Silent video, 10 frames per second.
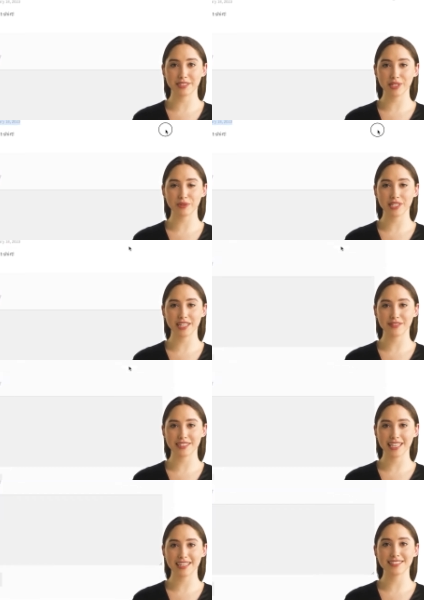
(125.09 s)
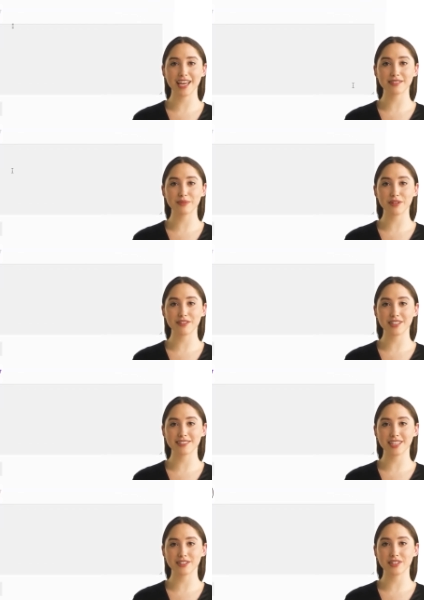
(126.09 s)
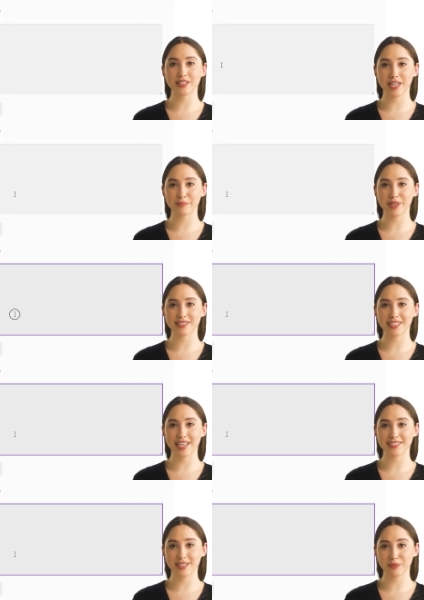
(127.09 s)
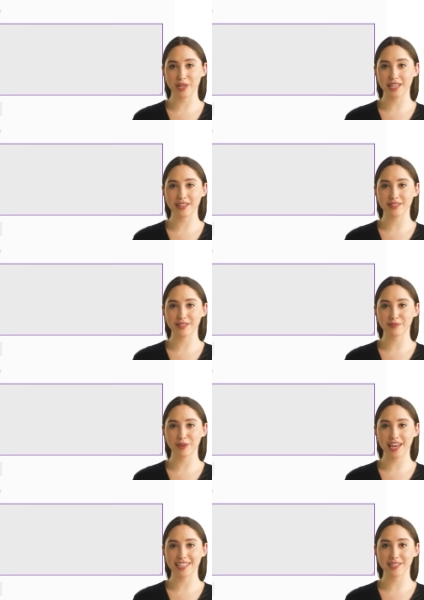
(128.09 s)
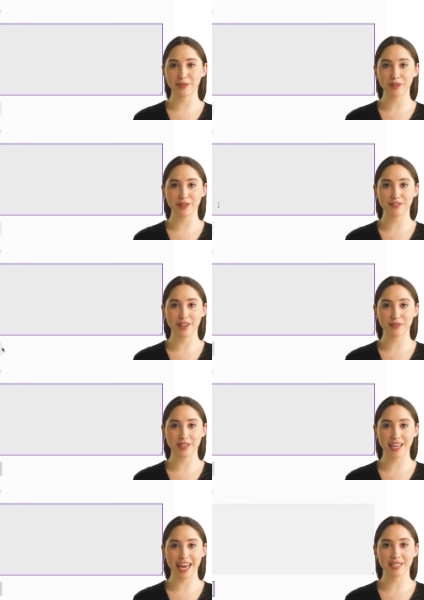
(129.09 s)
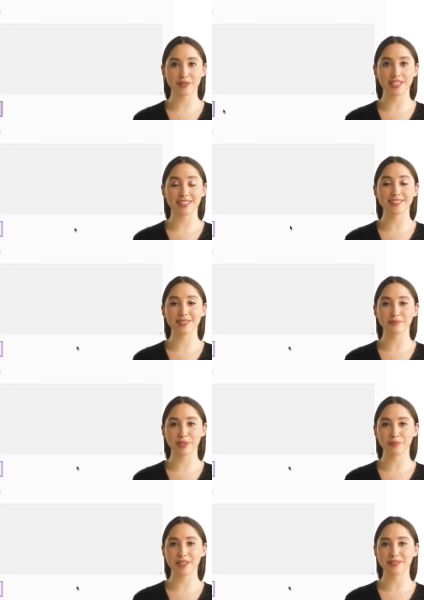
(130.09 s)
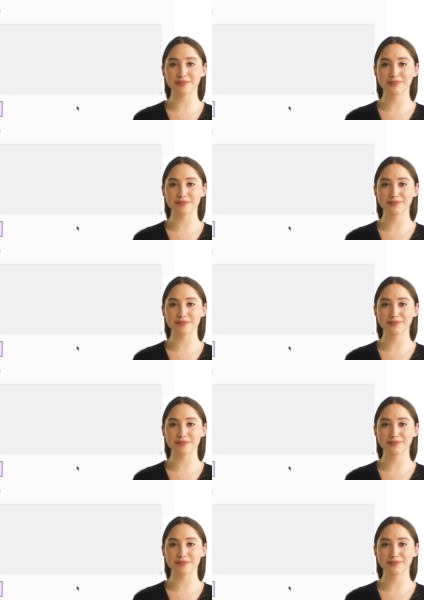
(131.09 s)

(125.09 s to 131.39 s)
You can even test out the Reviews section by selecting a rating, writing a quick review, and clicking the Submit button.